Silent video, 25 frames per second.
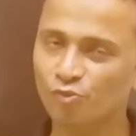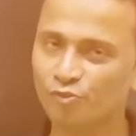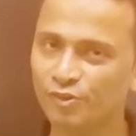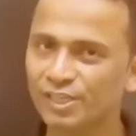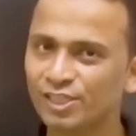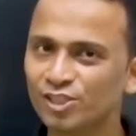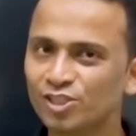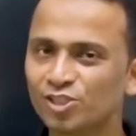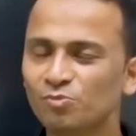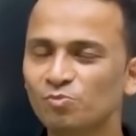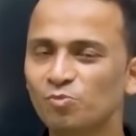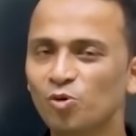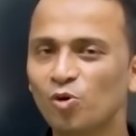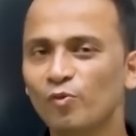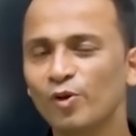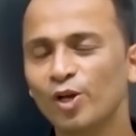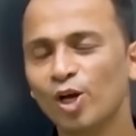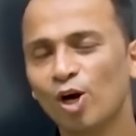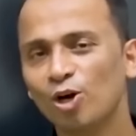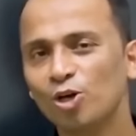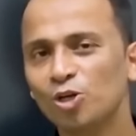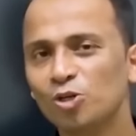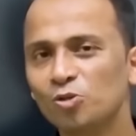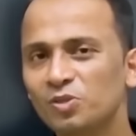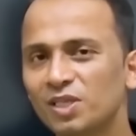friends, moving
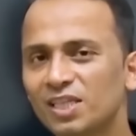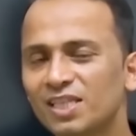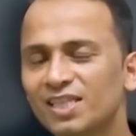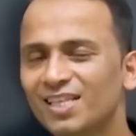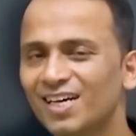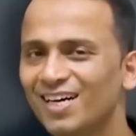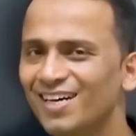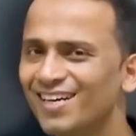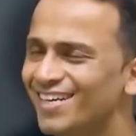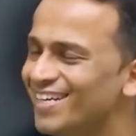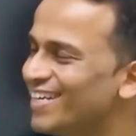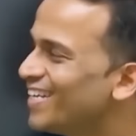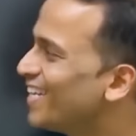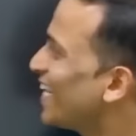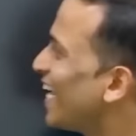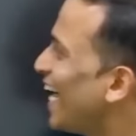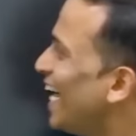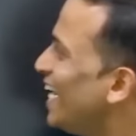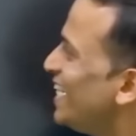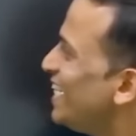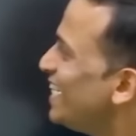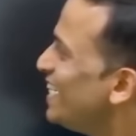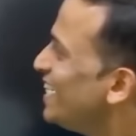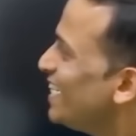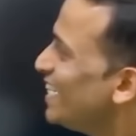on to the third
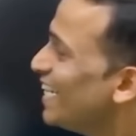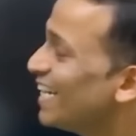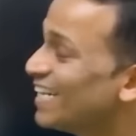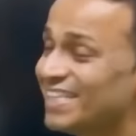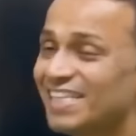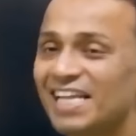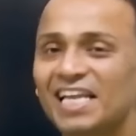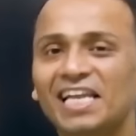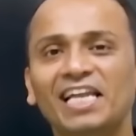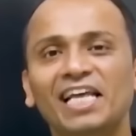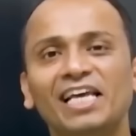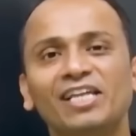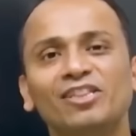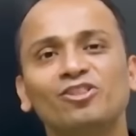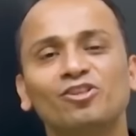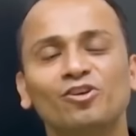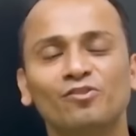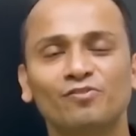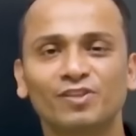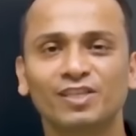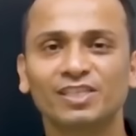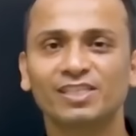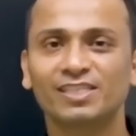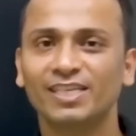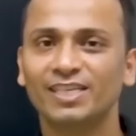criteria, the length
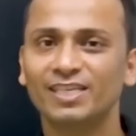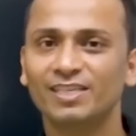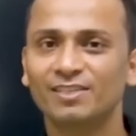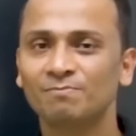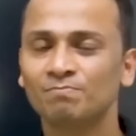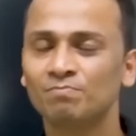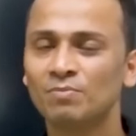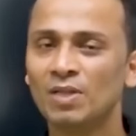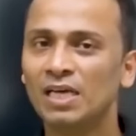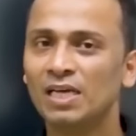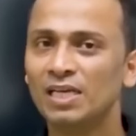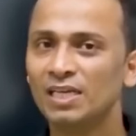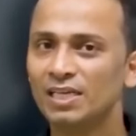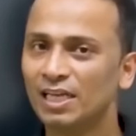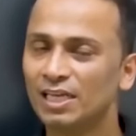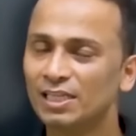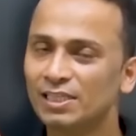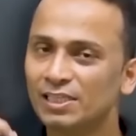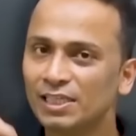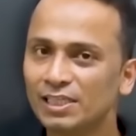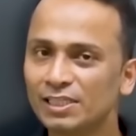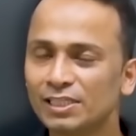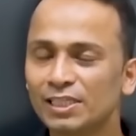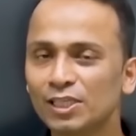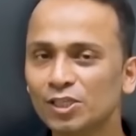of the set. Now,
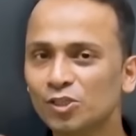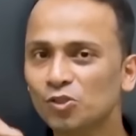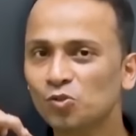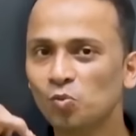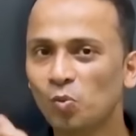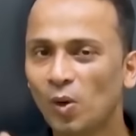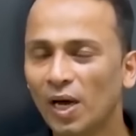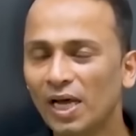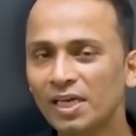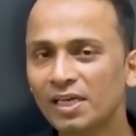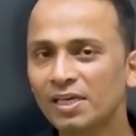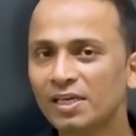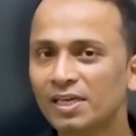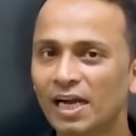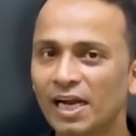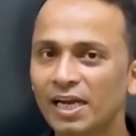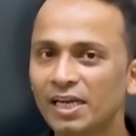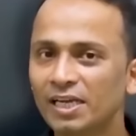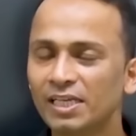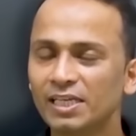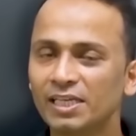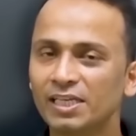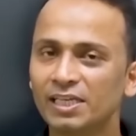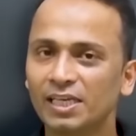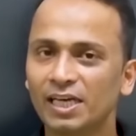this is one
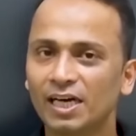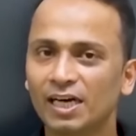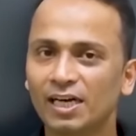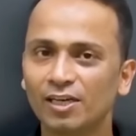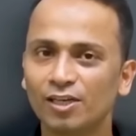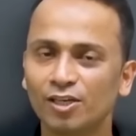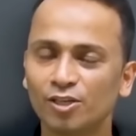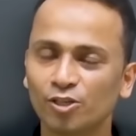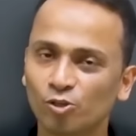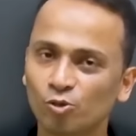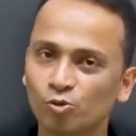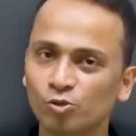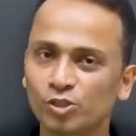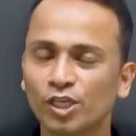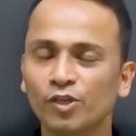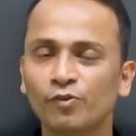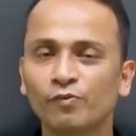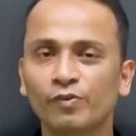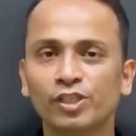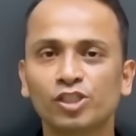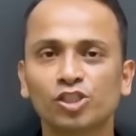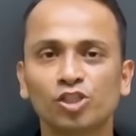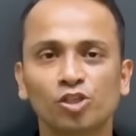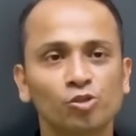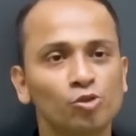criteria using
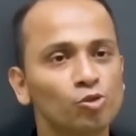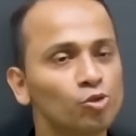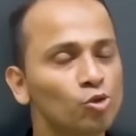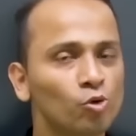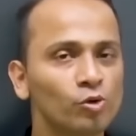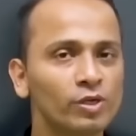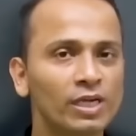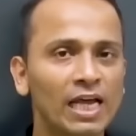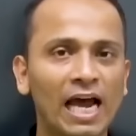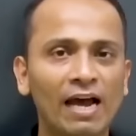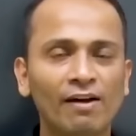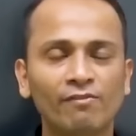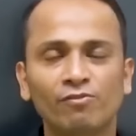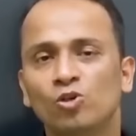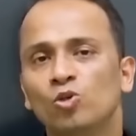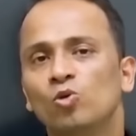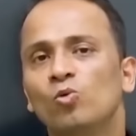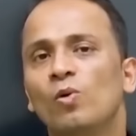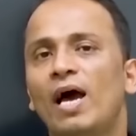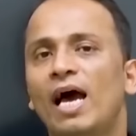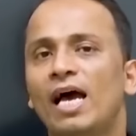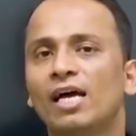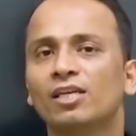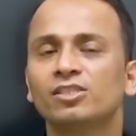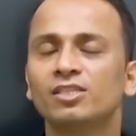which you don't have
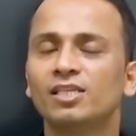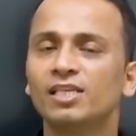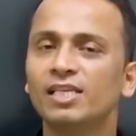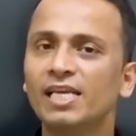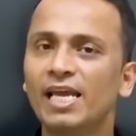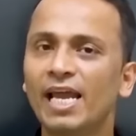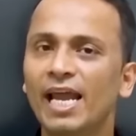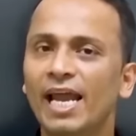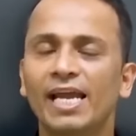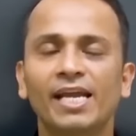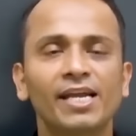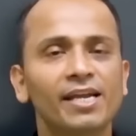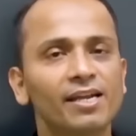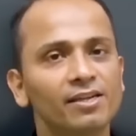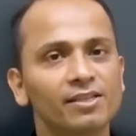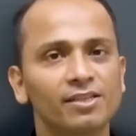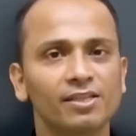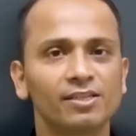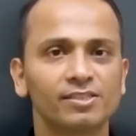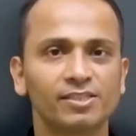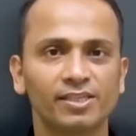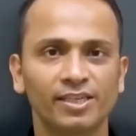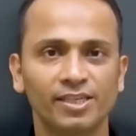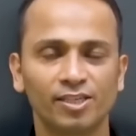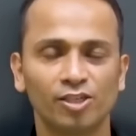to actually enter the
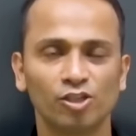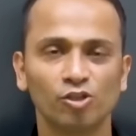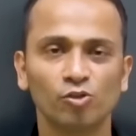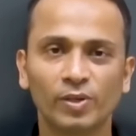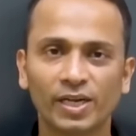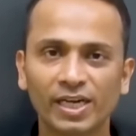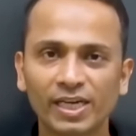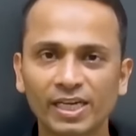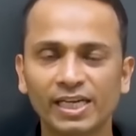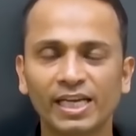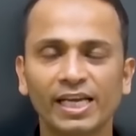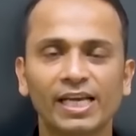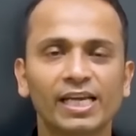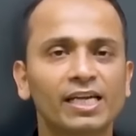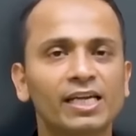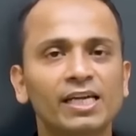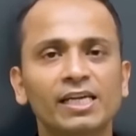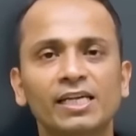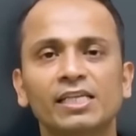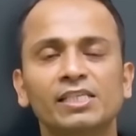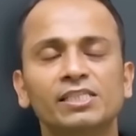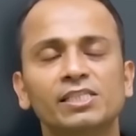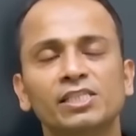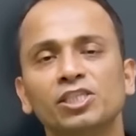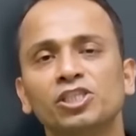set. You can take a
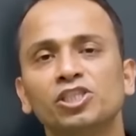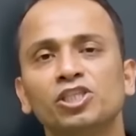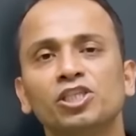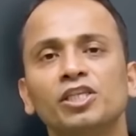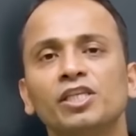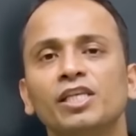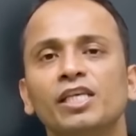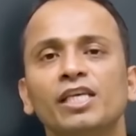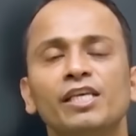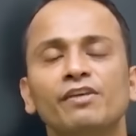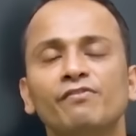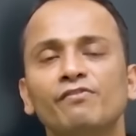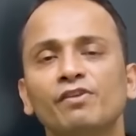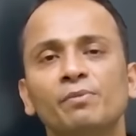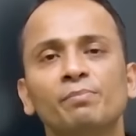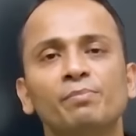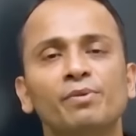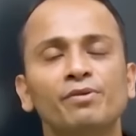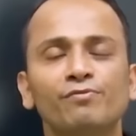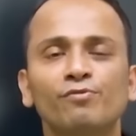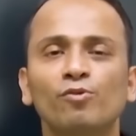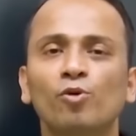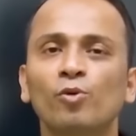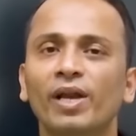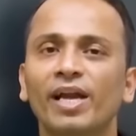decision even
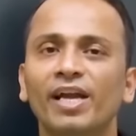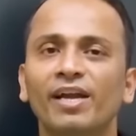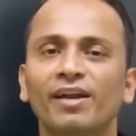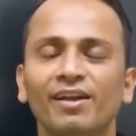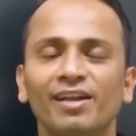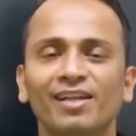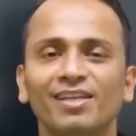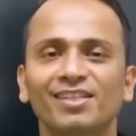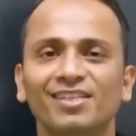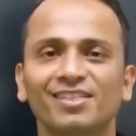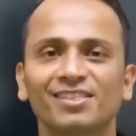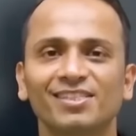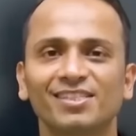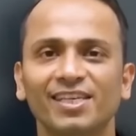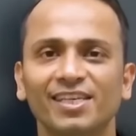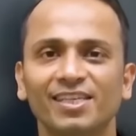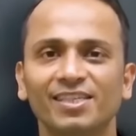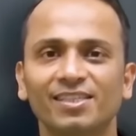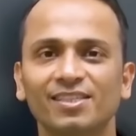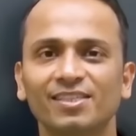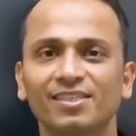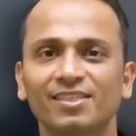before entering the set,